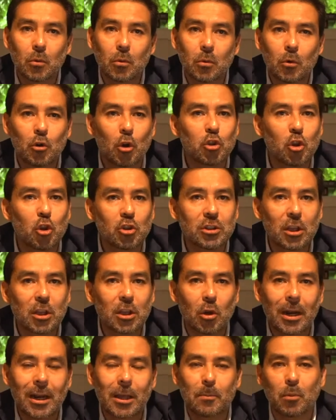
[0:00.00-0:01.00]
they
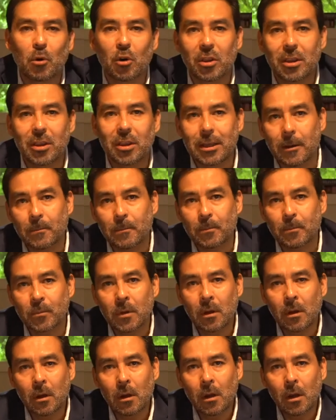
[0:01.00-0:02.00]
earned the
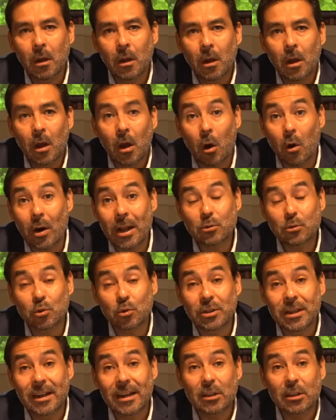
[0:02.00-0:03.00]
amount of
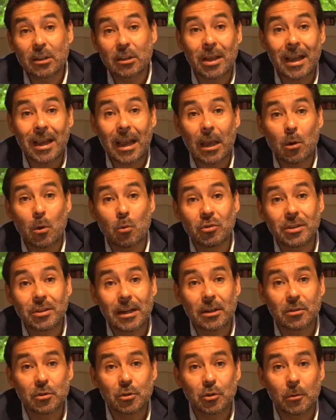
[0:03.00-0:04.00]
$12 per day or two
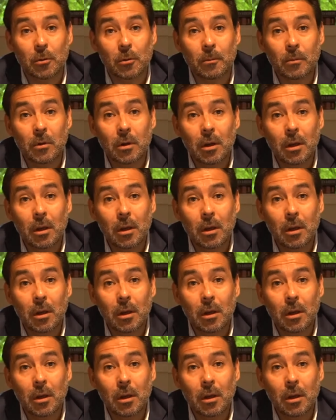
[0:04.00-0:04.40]
minimum